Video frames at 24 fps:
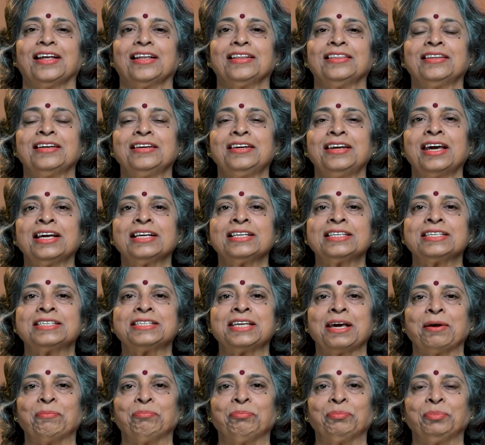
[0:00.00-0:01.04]
The next
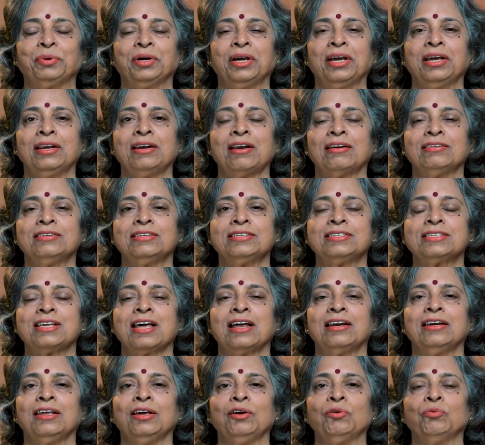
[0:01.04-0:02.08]
step in
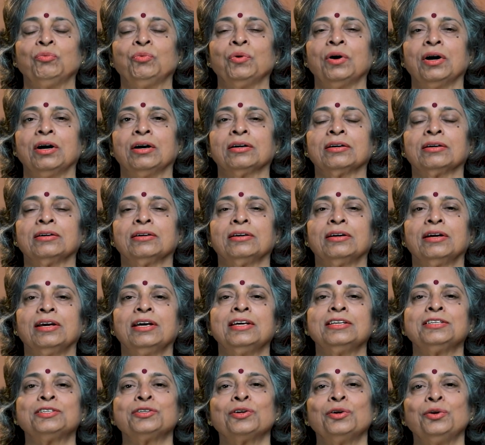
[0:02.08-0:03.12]
understanding work
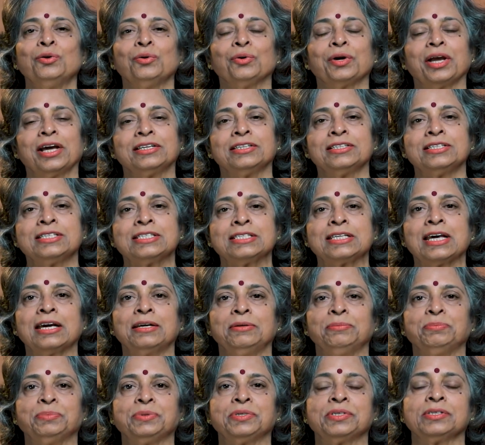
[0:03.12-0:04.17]
is to look at its
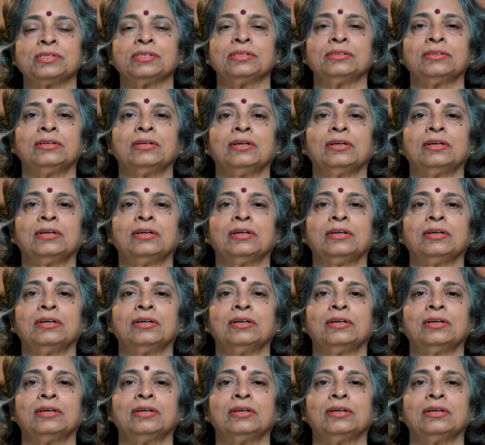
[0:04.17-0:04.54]
types